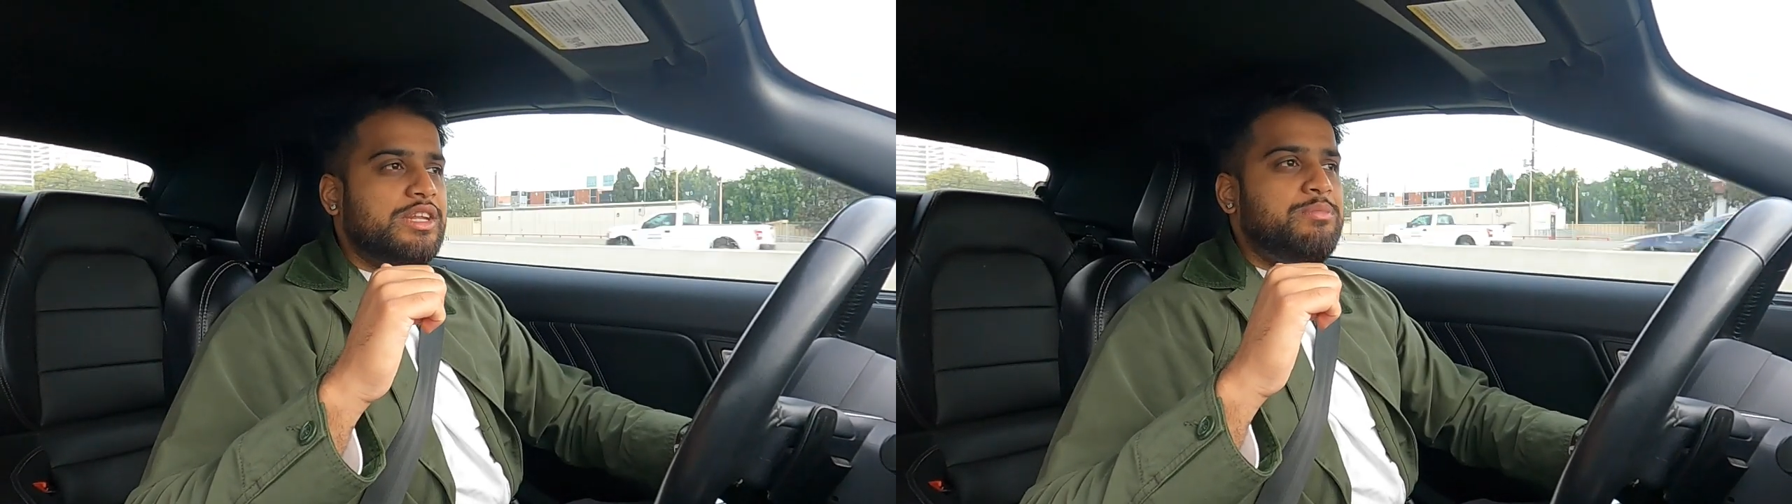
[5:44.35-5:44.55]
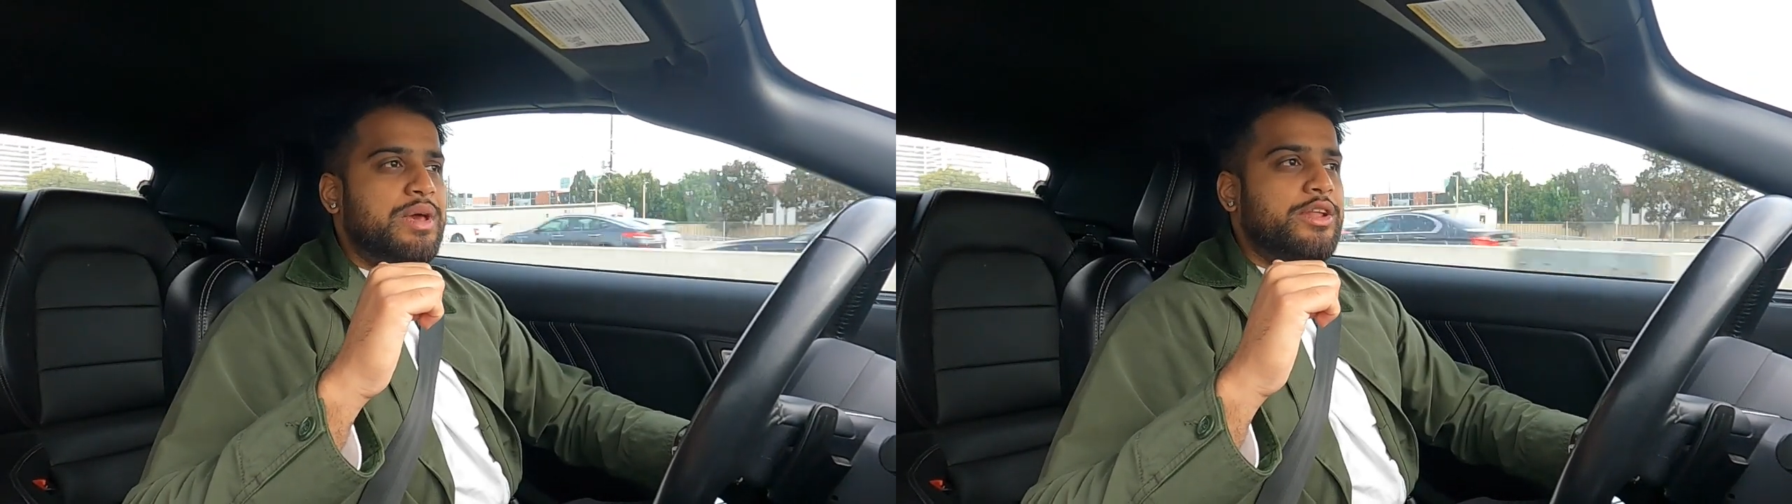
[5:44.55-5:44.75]

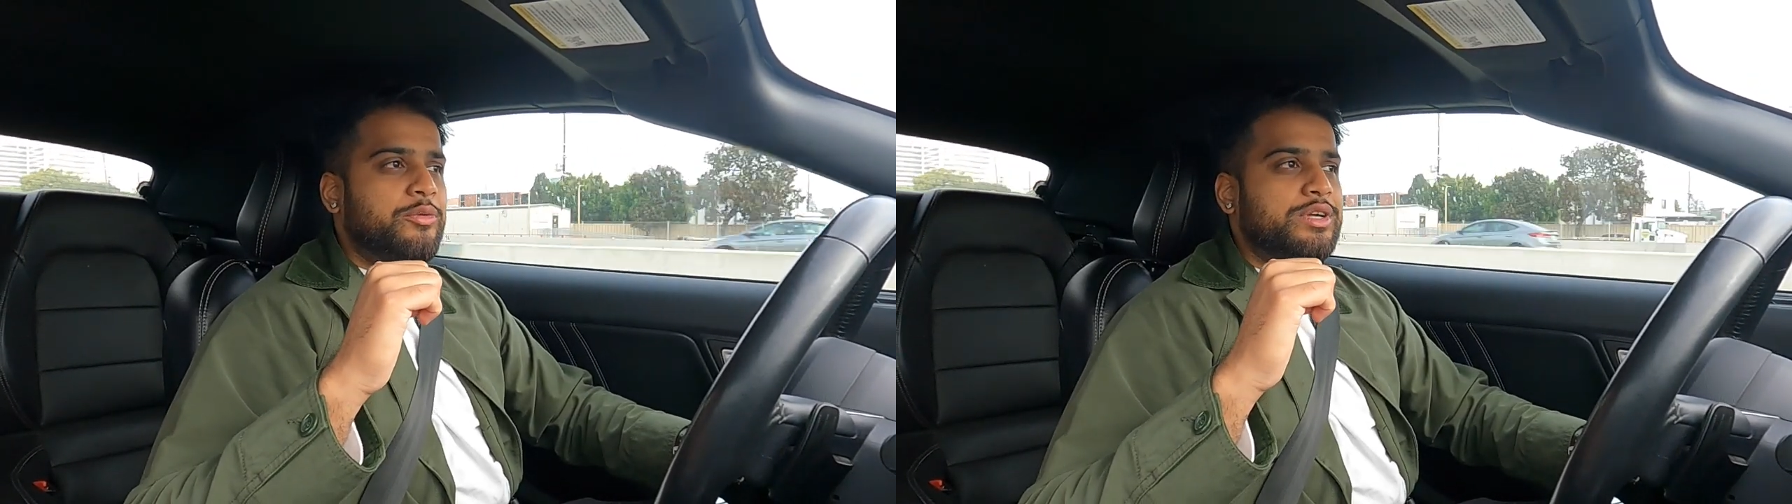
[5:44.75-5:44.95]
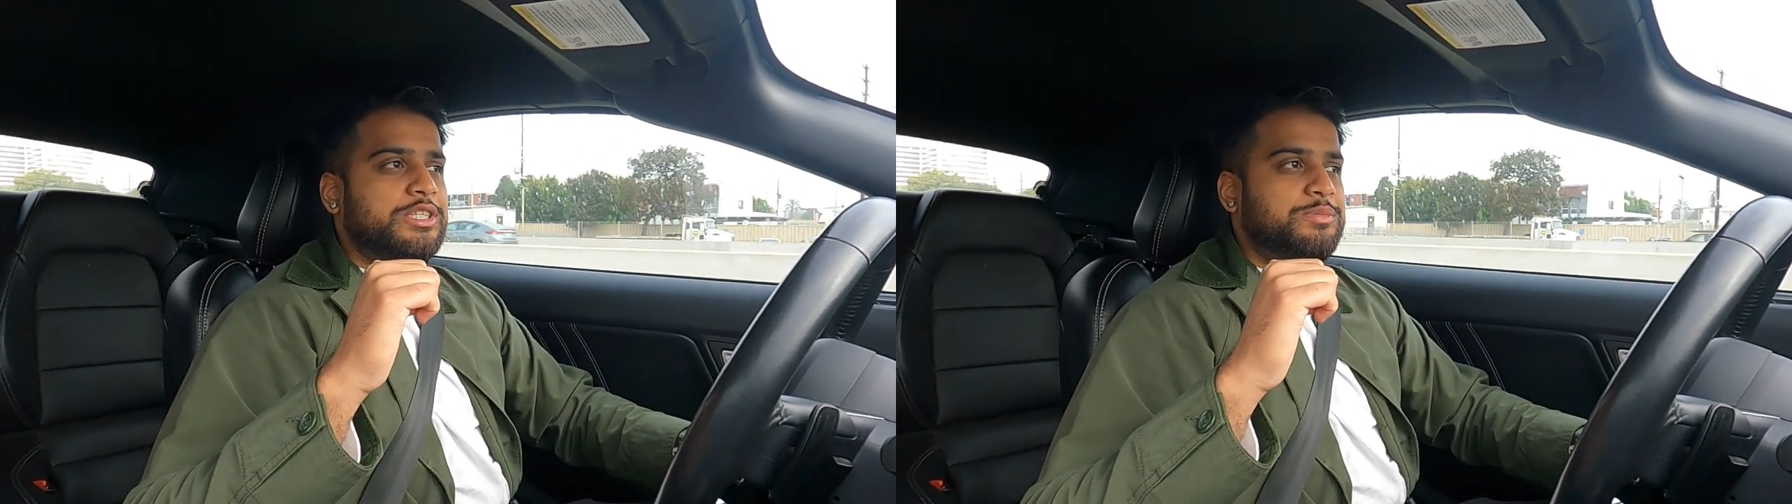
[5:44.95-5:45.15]
independent
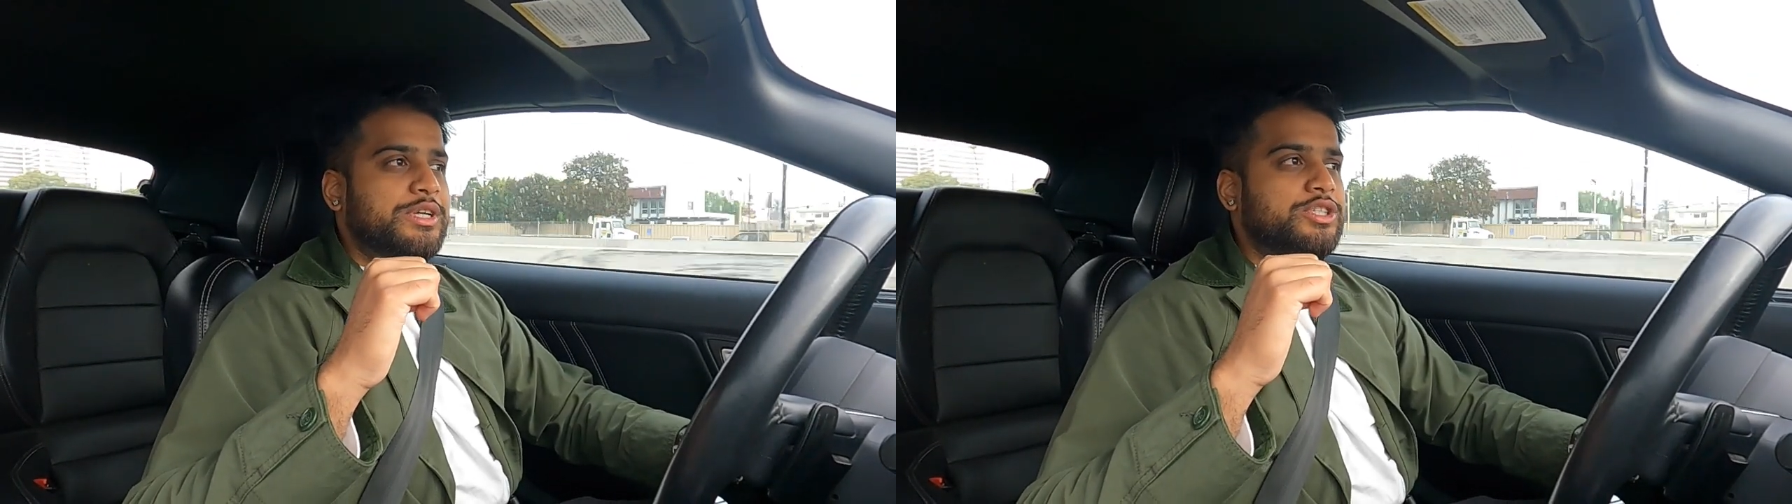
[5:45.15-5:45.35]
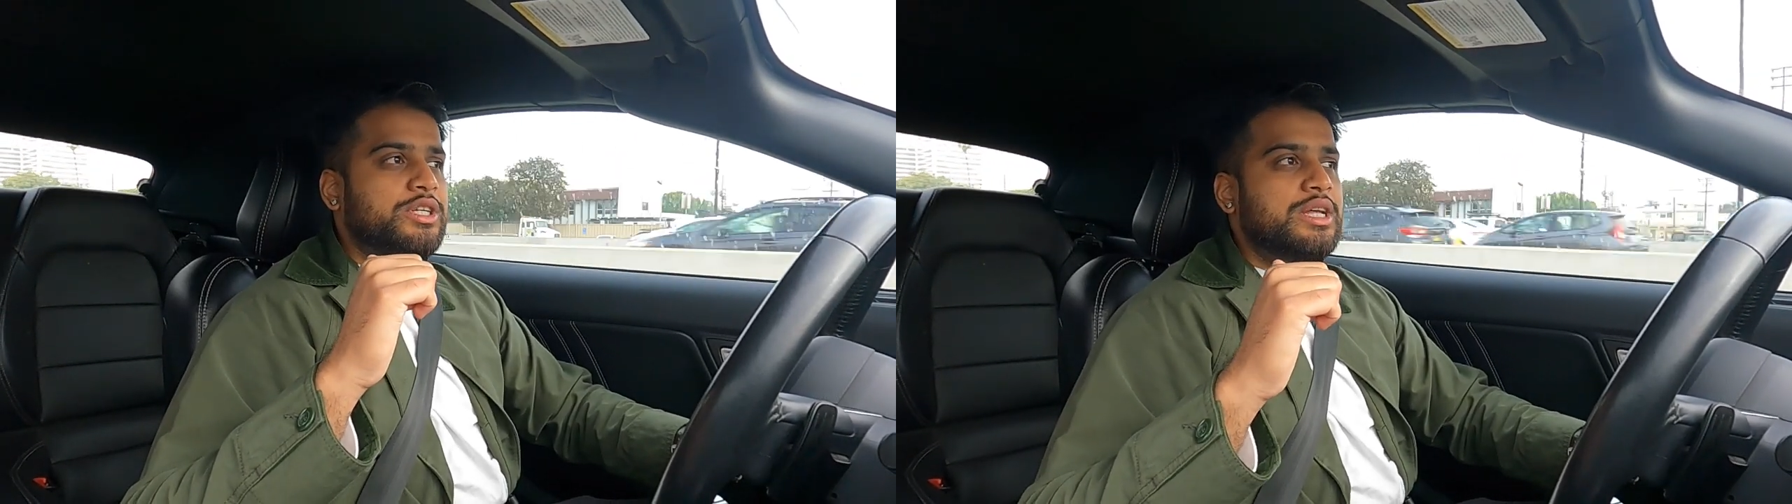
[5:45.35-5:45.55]
rear
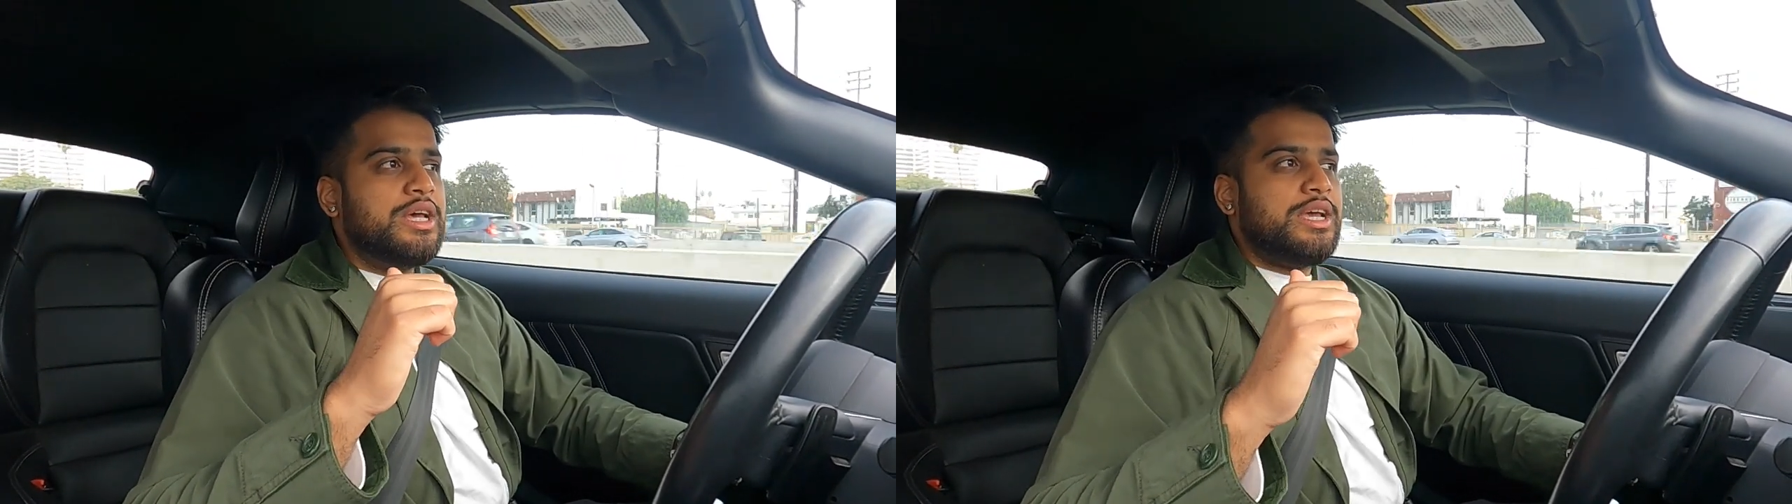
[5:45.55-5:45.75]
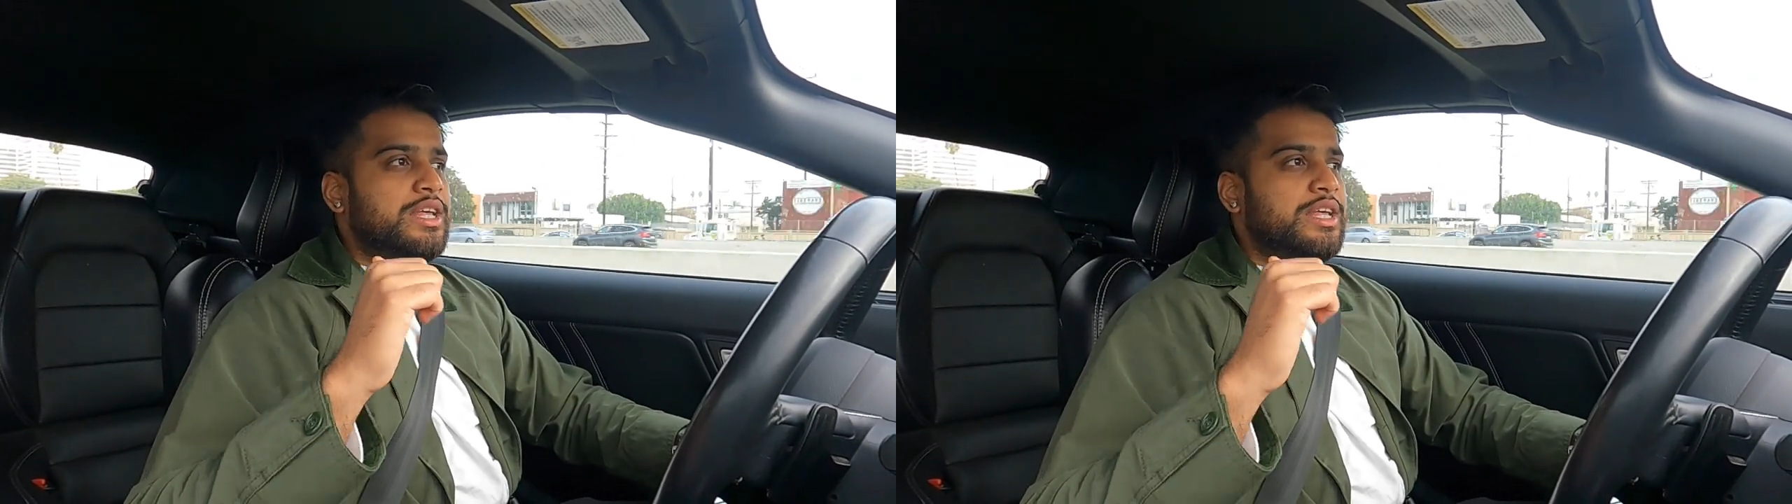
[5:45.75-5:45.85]
suspension,